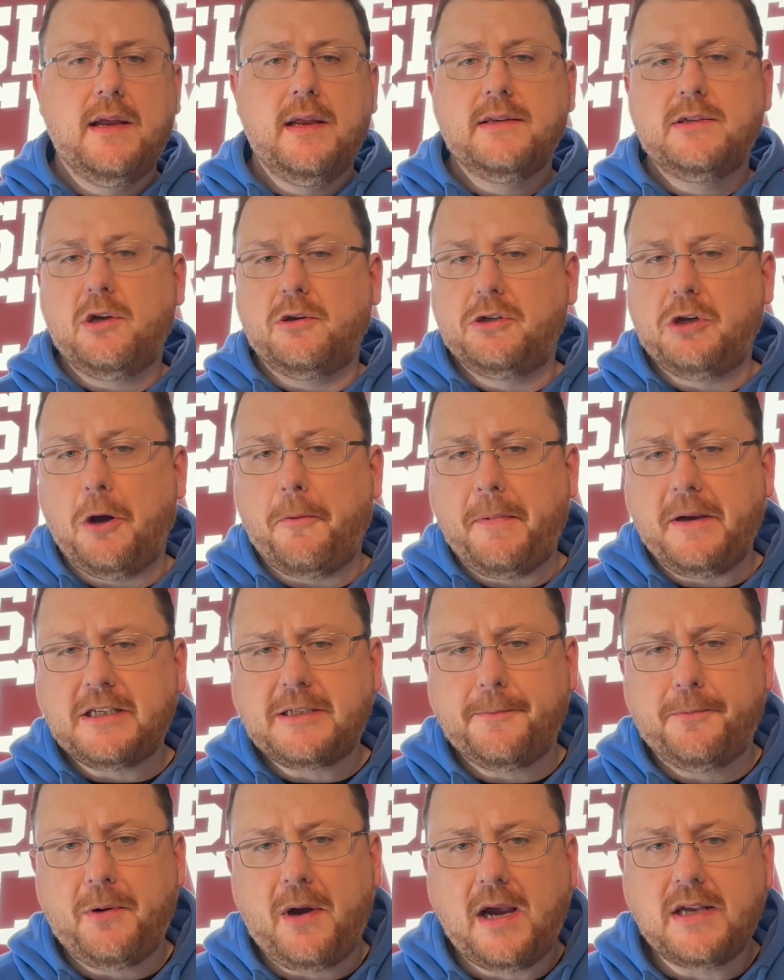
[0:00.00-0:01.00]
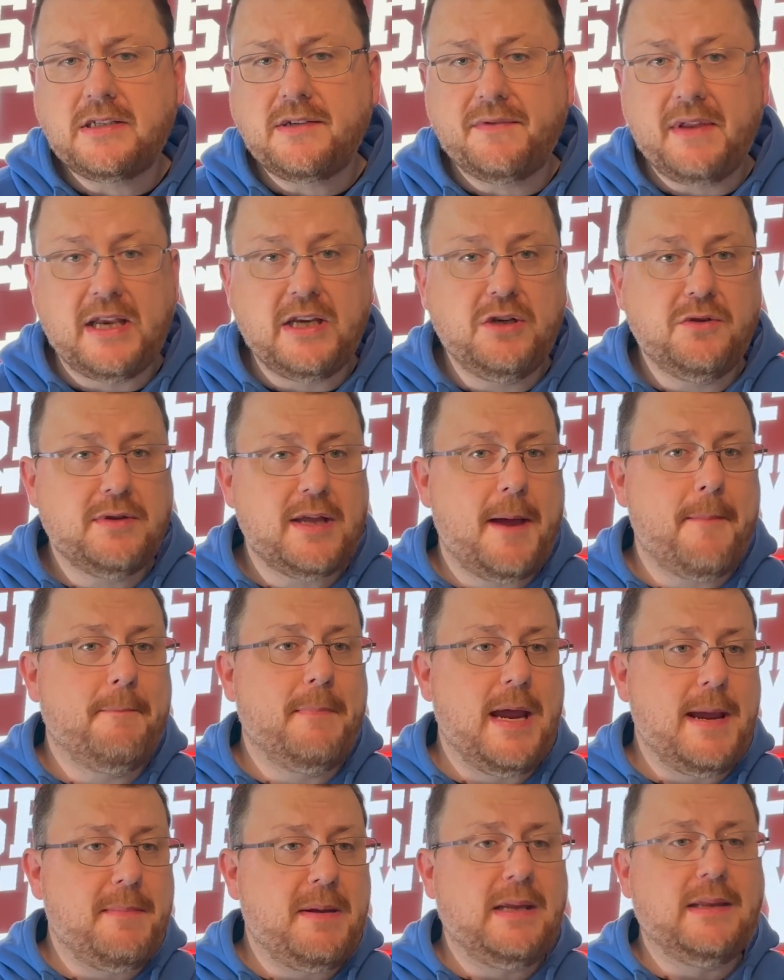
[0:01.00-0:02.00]
So don't be surprised if they do that
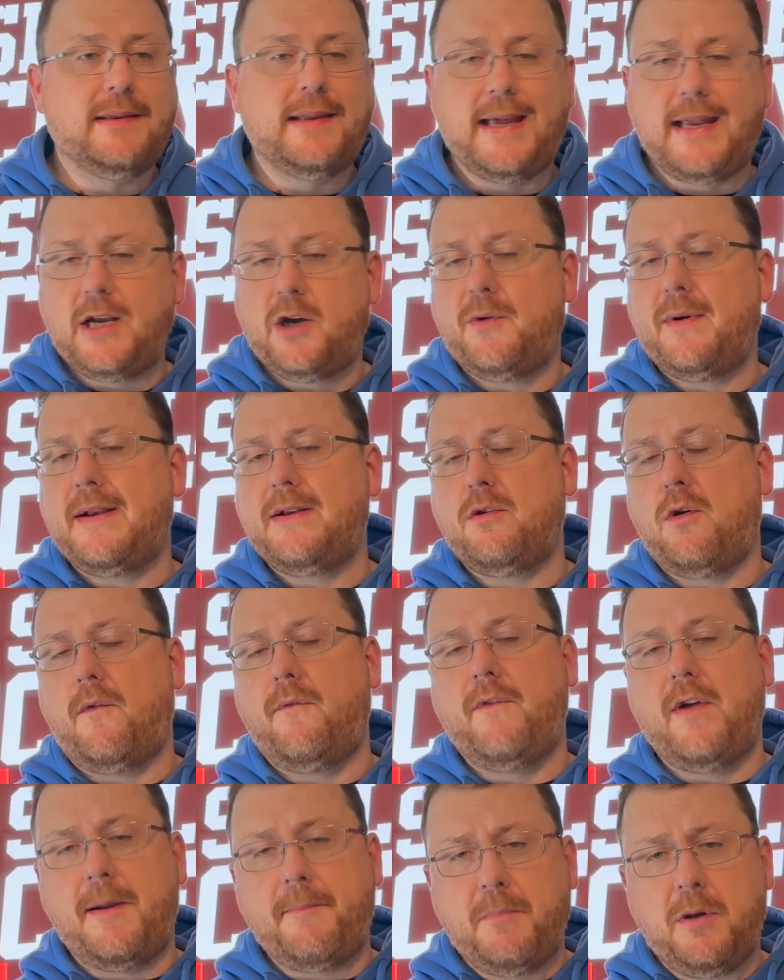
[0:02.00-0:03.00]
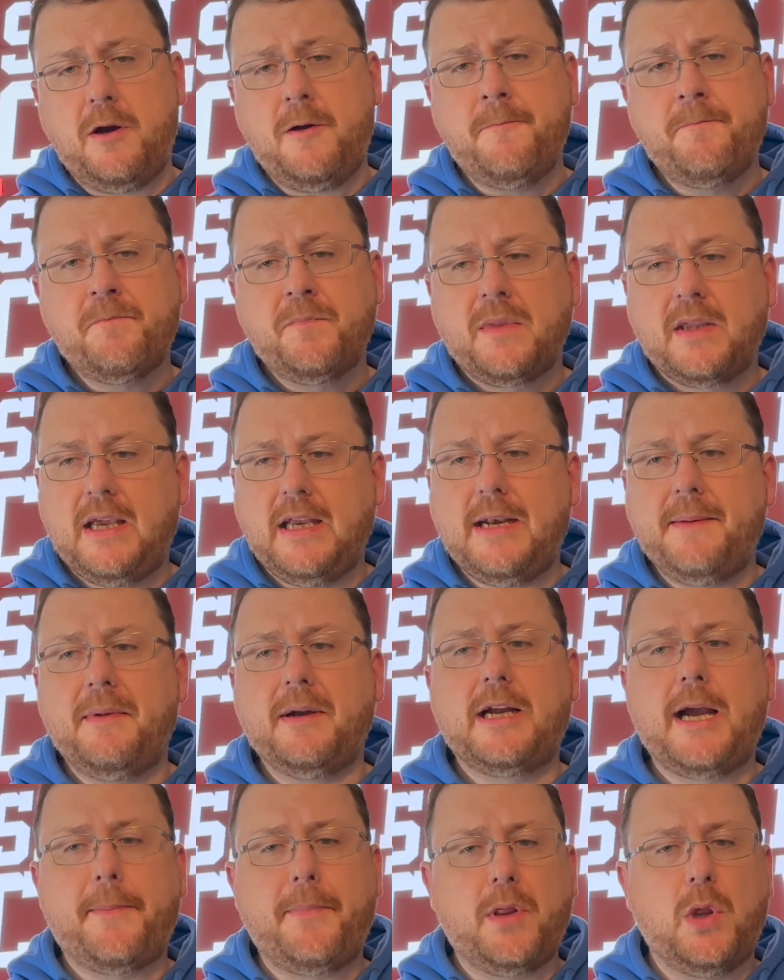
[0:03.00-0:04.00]
maybe later in November. Get him a
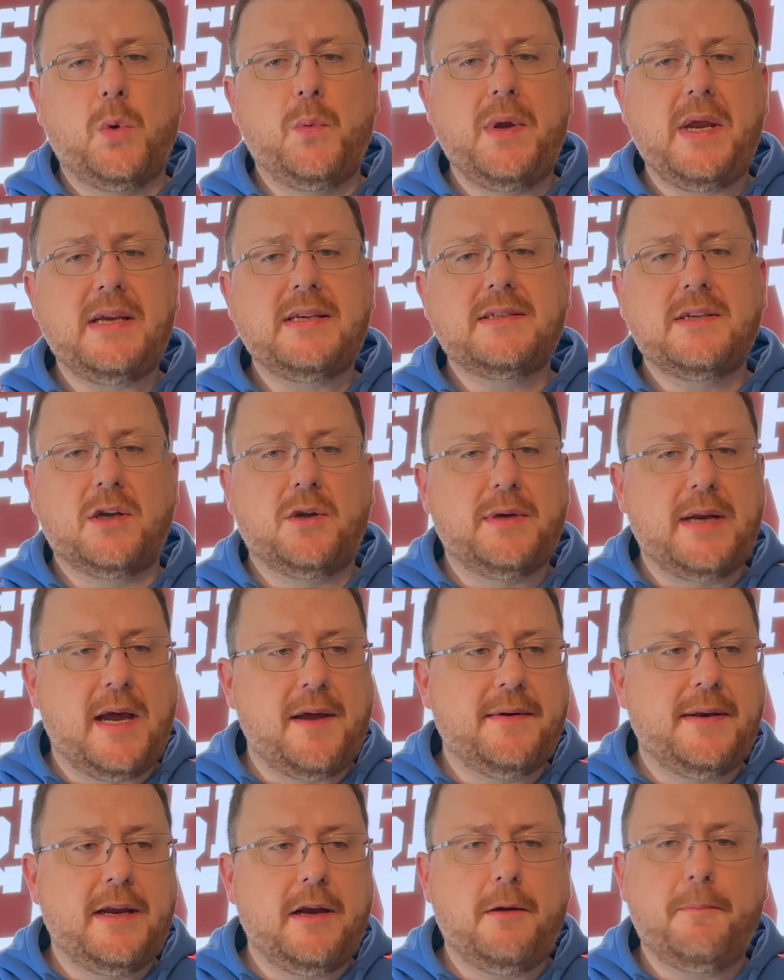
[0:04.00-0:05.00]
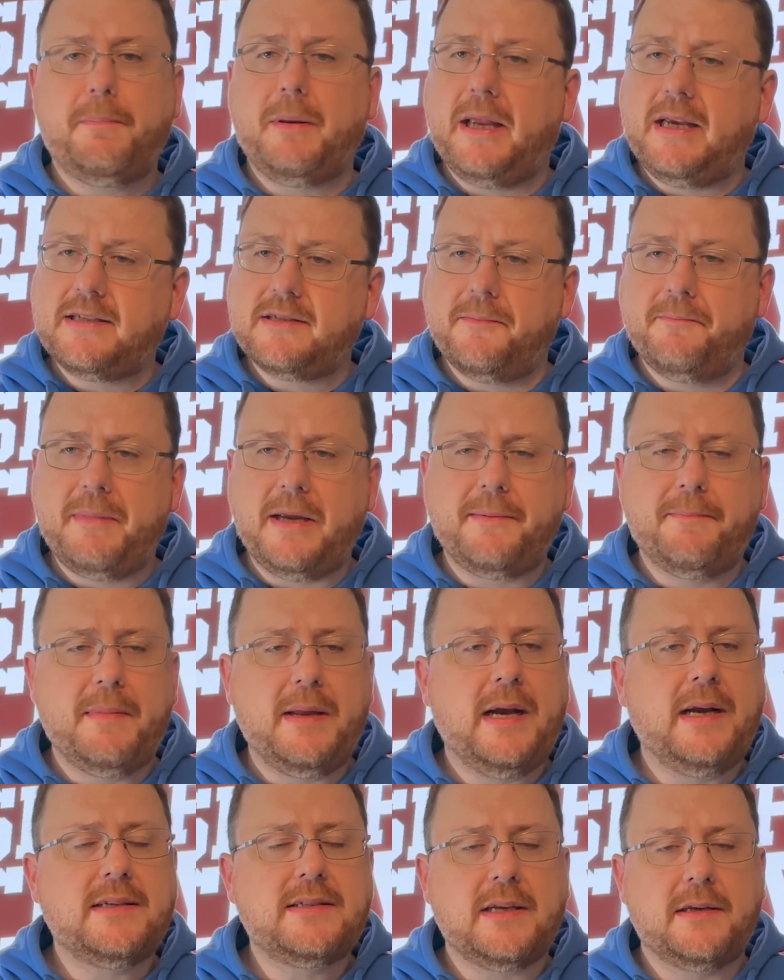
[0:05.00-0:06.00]
couple of weeks to go down there and play some big
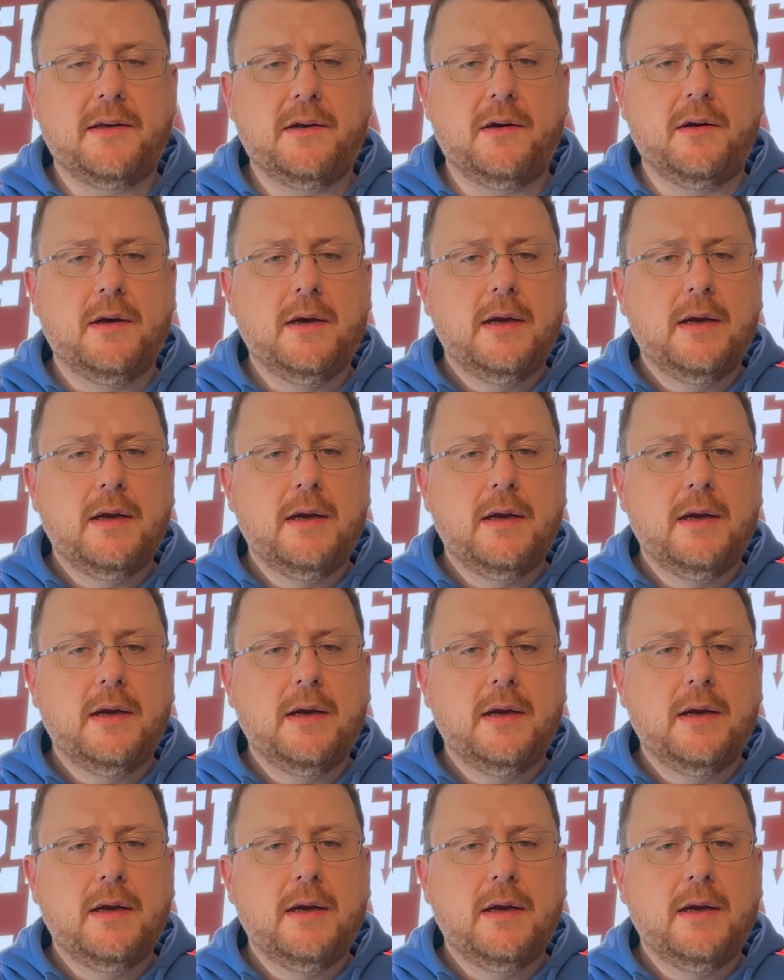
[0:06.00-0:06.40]
minutes under,